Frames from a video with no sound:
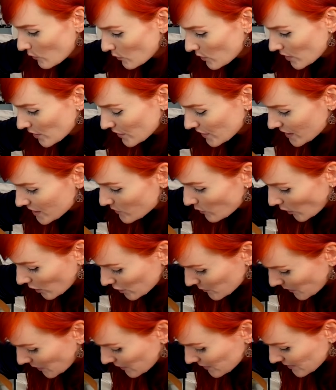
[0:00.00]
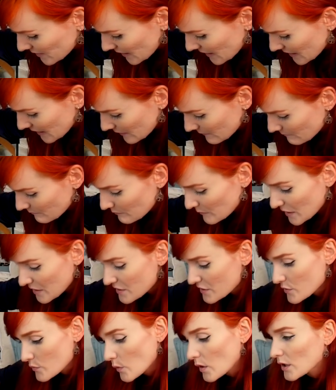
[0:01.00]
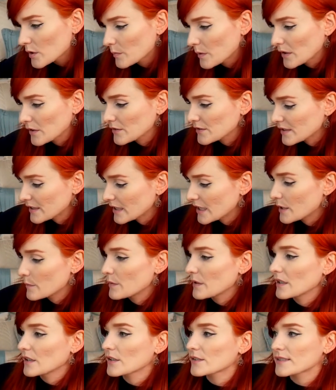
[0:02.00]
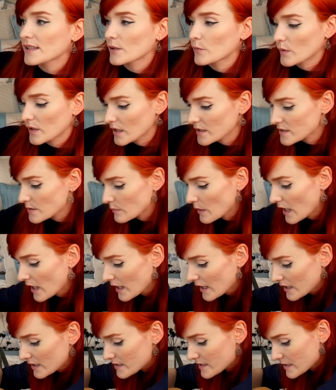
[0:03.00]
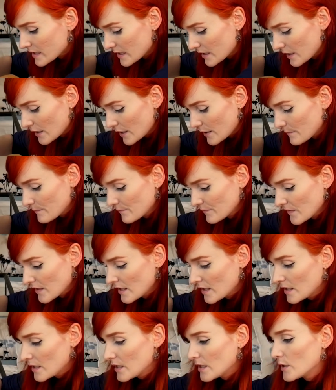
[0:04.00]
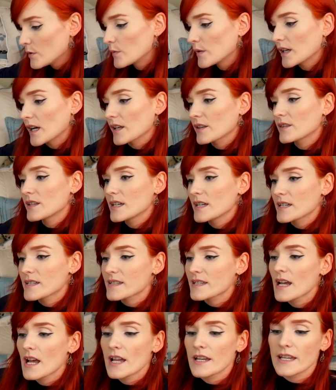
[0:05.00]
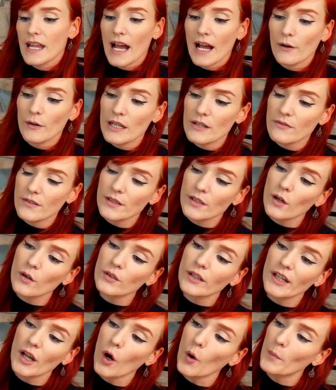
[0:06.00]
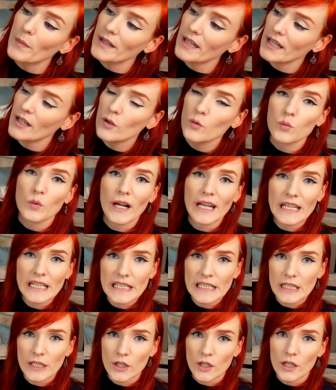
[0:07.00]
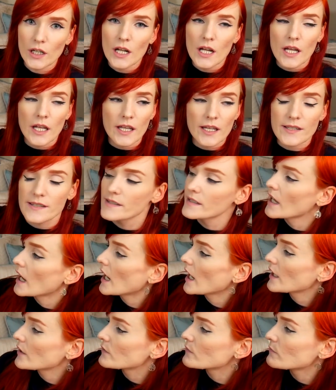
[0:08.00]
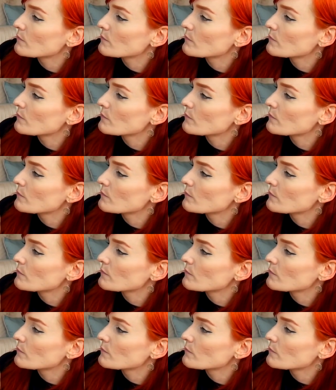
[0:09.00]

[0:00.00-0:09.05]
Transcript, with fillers: Were these water balls leaking? Because there's water balls in here, but it looks like we got some hides here. We got this. Now, even though the opening right here is not